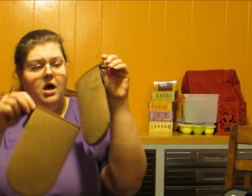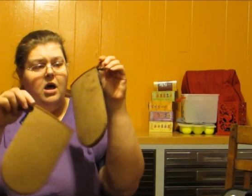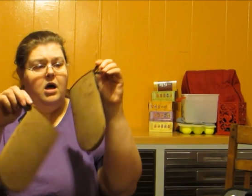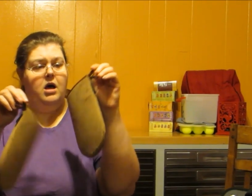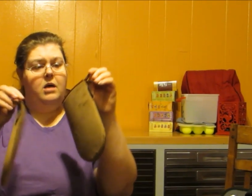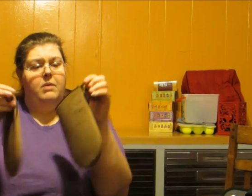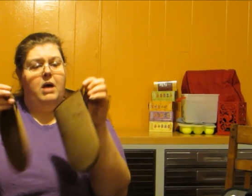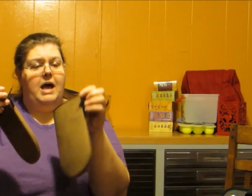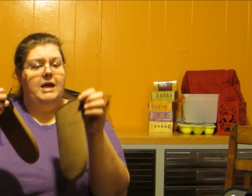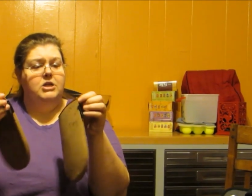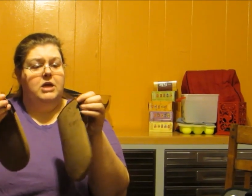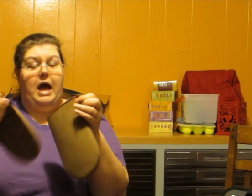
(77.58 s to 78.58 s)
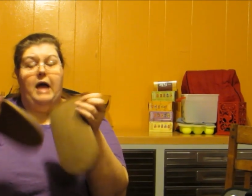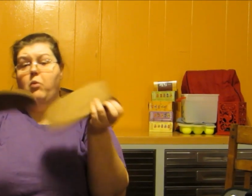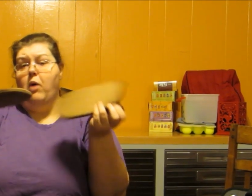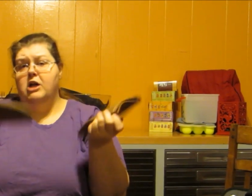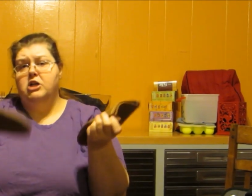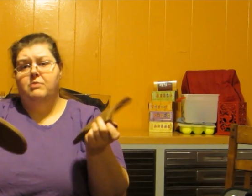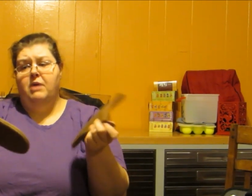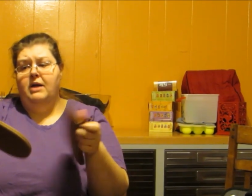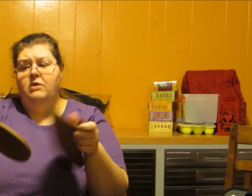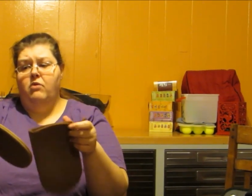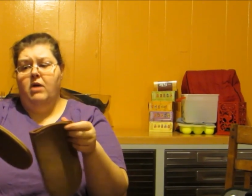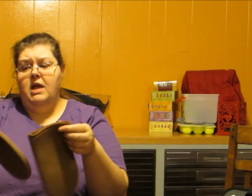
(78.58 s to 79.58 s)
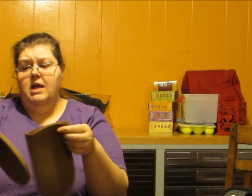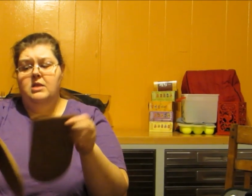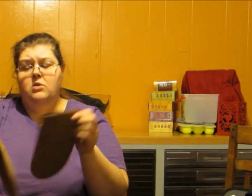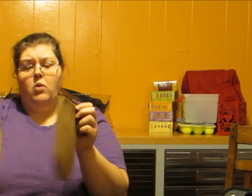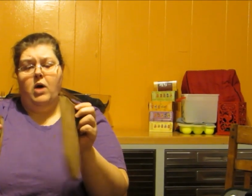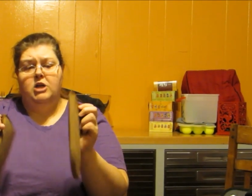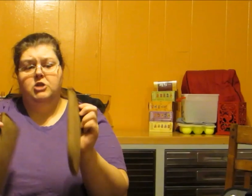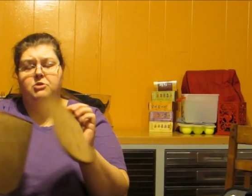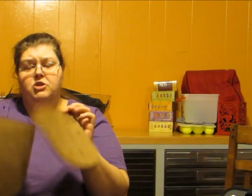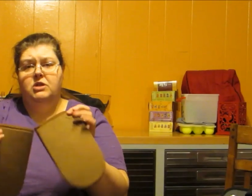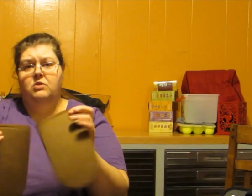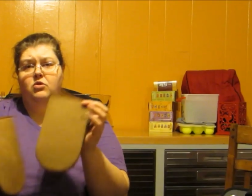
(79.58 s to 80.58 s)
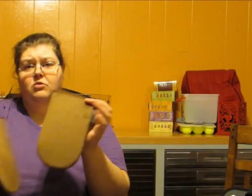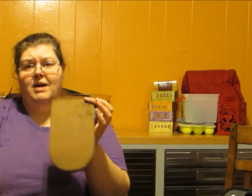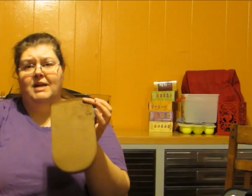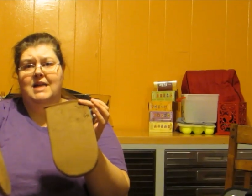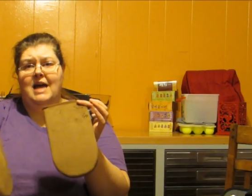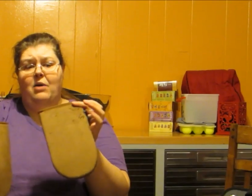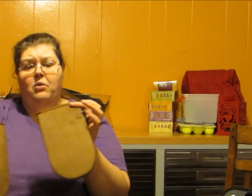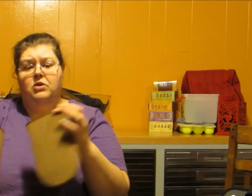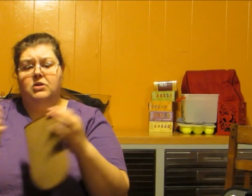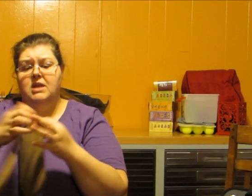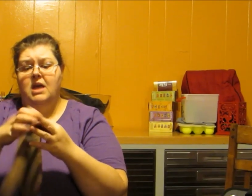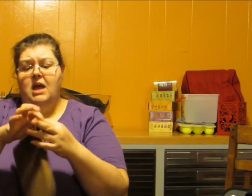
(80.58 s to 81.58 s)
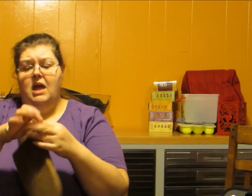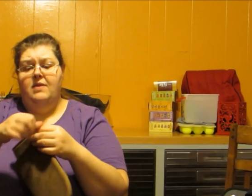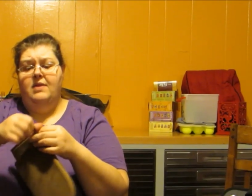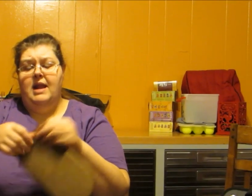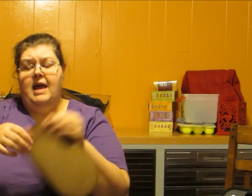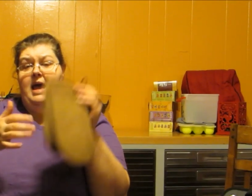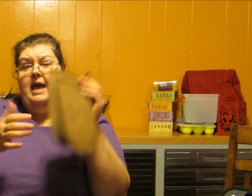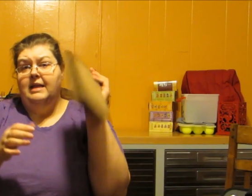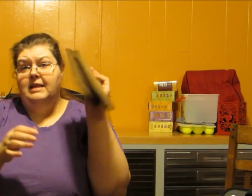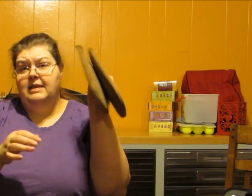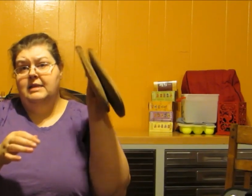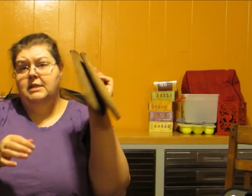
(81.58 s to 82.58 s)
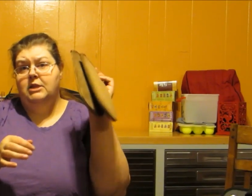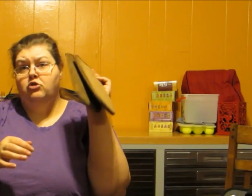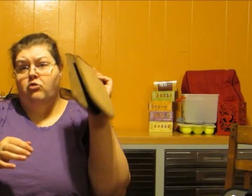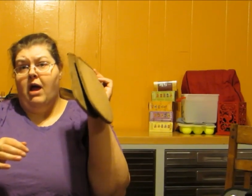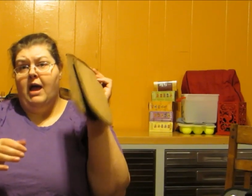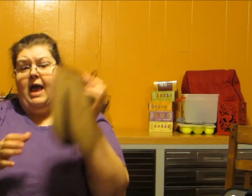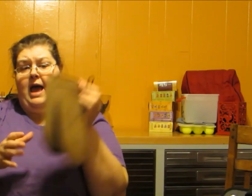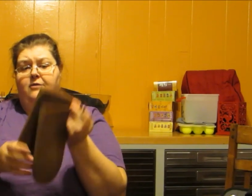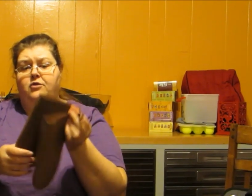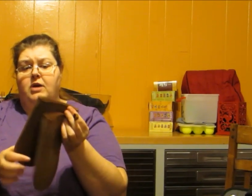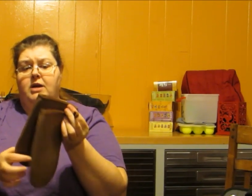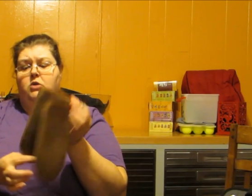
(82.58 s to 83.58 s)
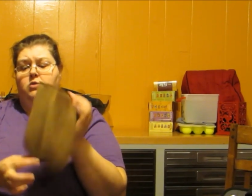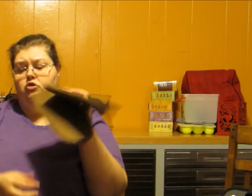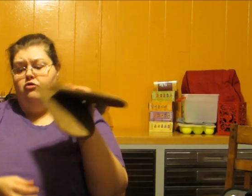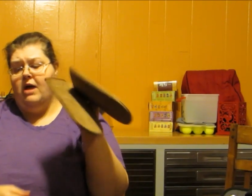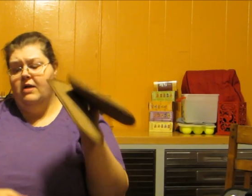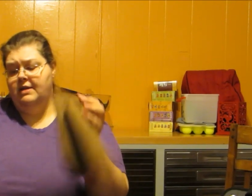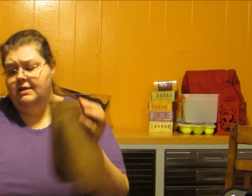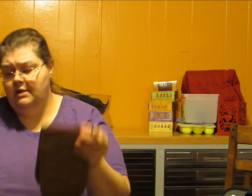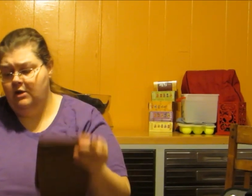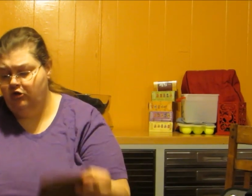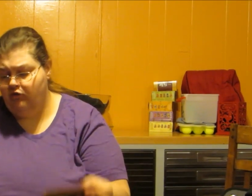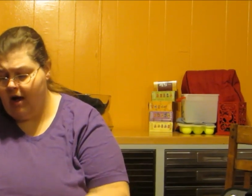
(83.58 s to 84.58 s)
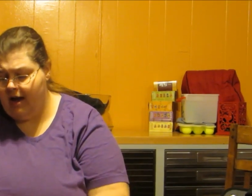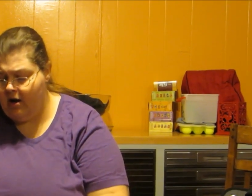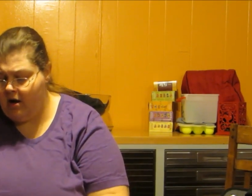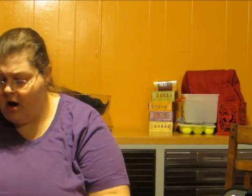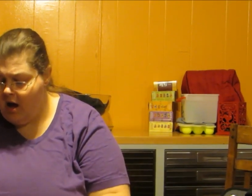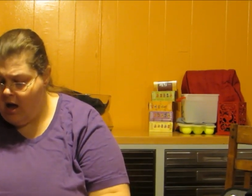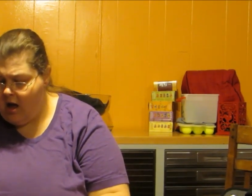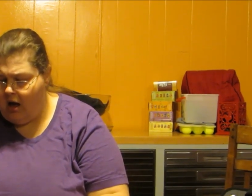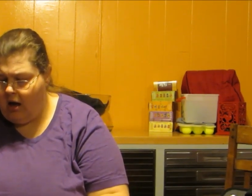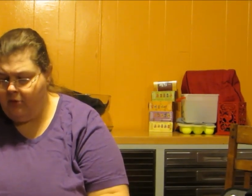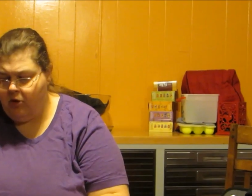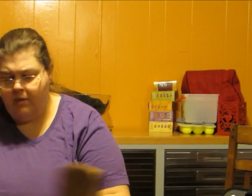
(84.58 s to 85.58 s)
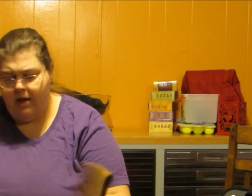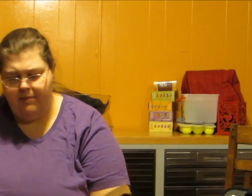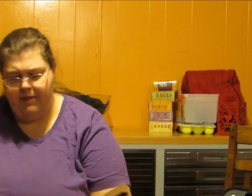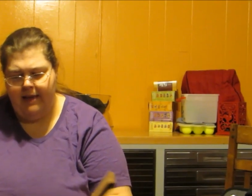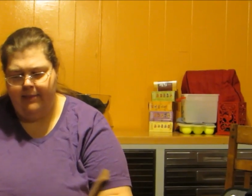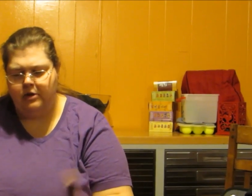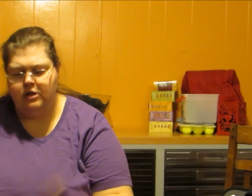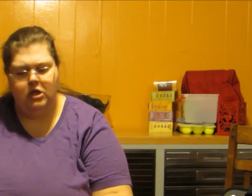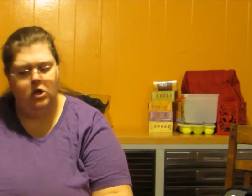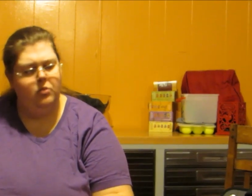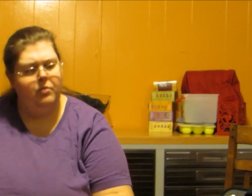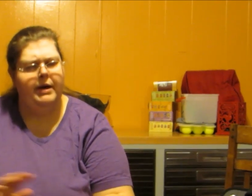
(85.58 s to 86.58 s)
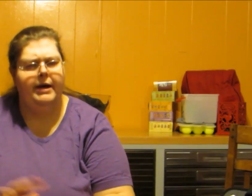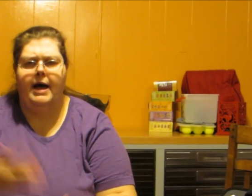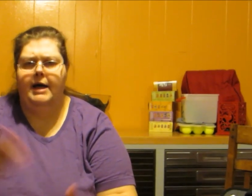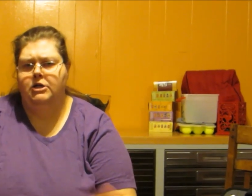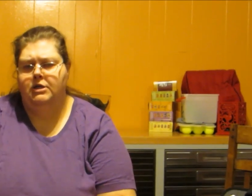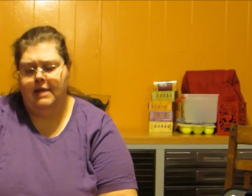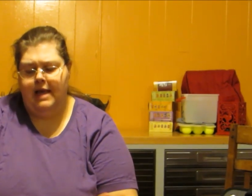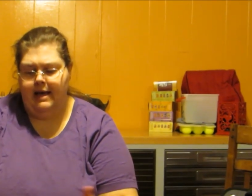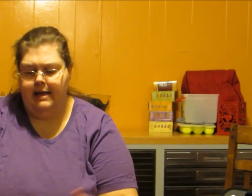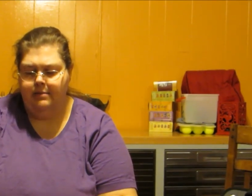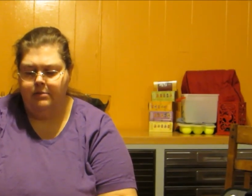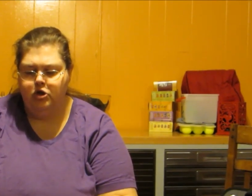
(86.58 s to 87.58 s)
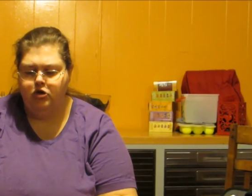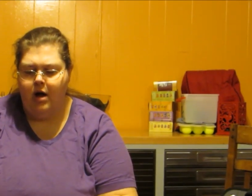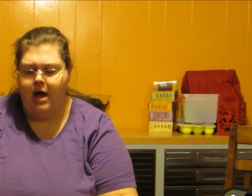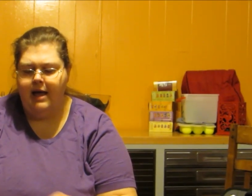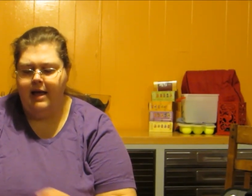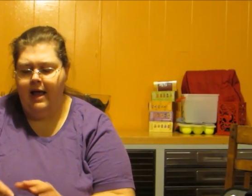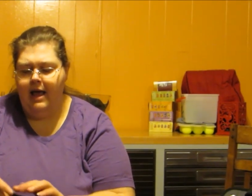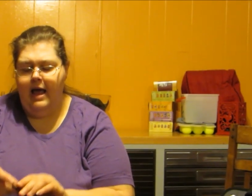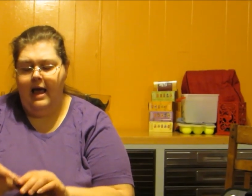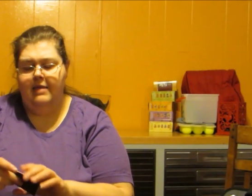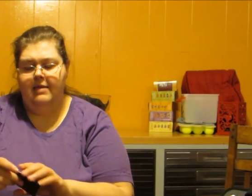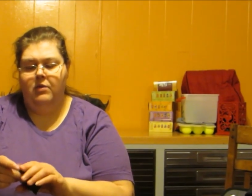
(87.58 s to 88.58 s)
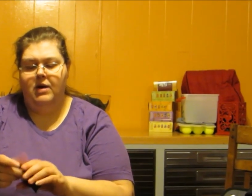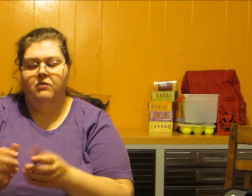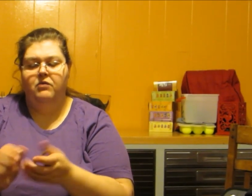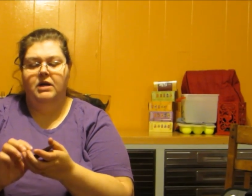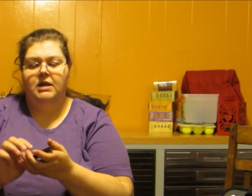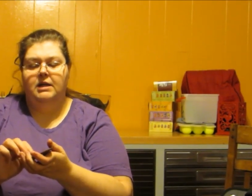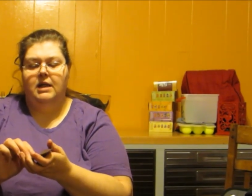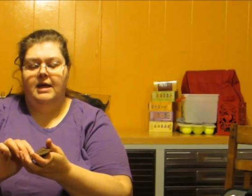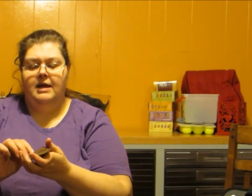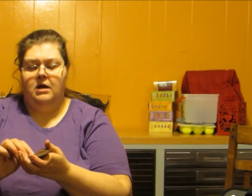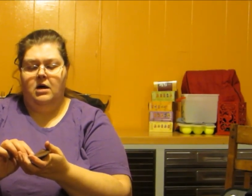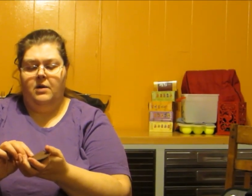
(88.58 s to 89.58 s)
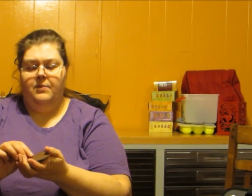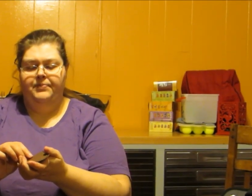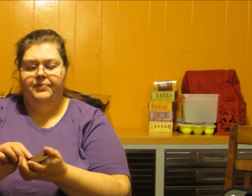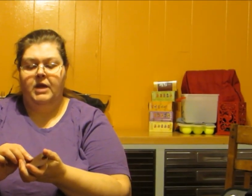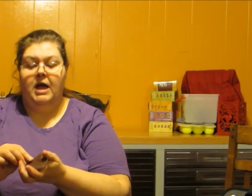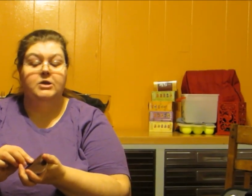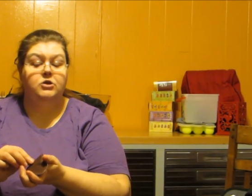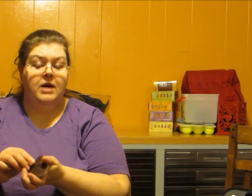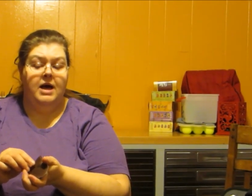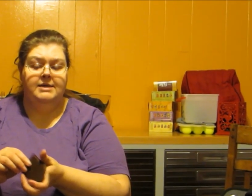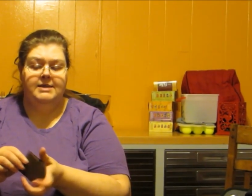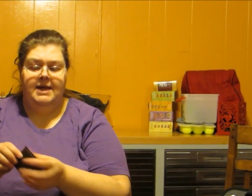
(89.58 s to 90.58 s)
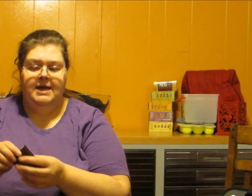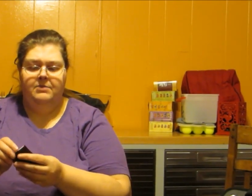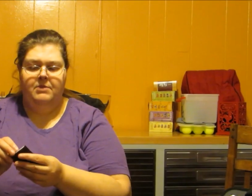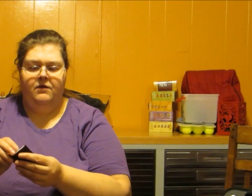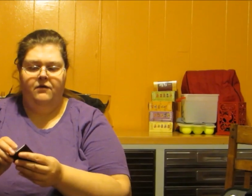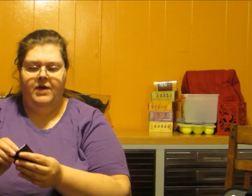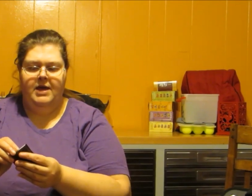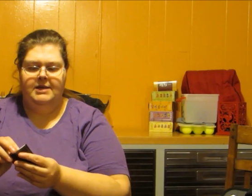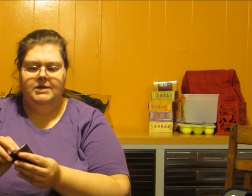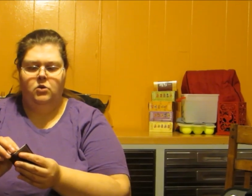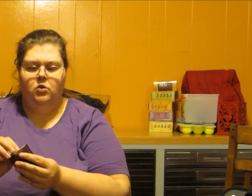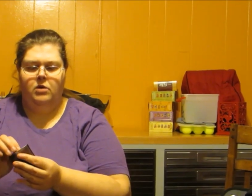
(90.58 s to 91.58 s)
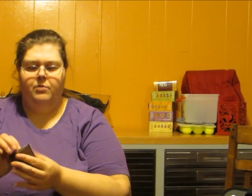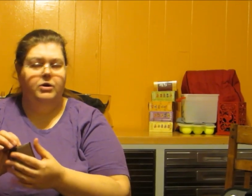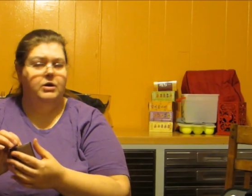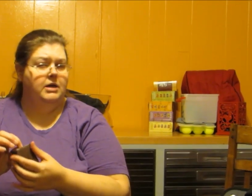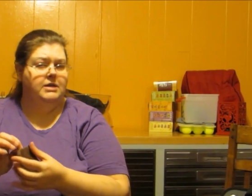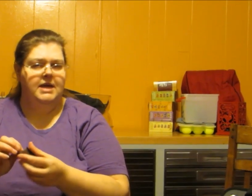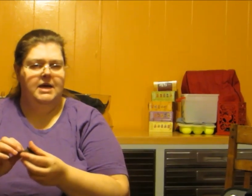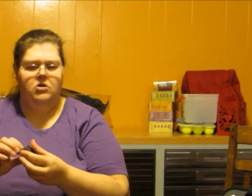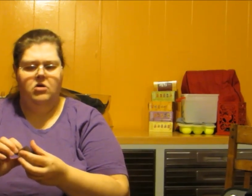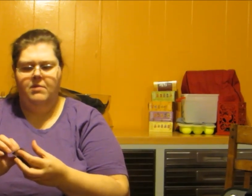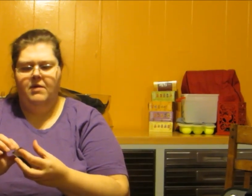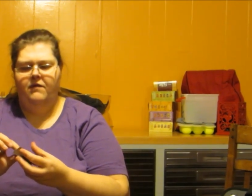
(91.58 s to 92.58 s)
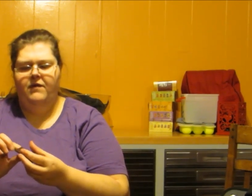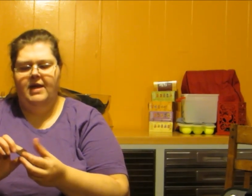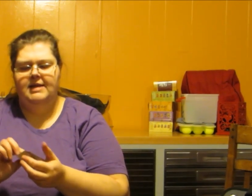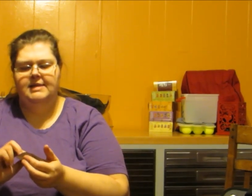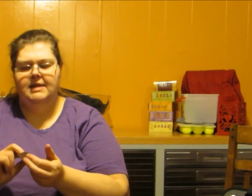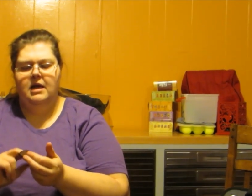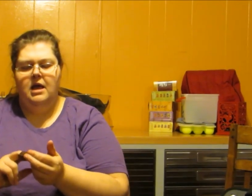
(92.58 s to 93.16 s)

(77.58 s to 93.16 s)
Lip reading: I wash mine right in the wash machine with my towels, and then I hang these to dry after. I don't dry these in the dryer. You might be able to, but I just hang them to dry. And then what I really like, I do not tan my face or put a tanner on my face.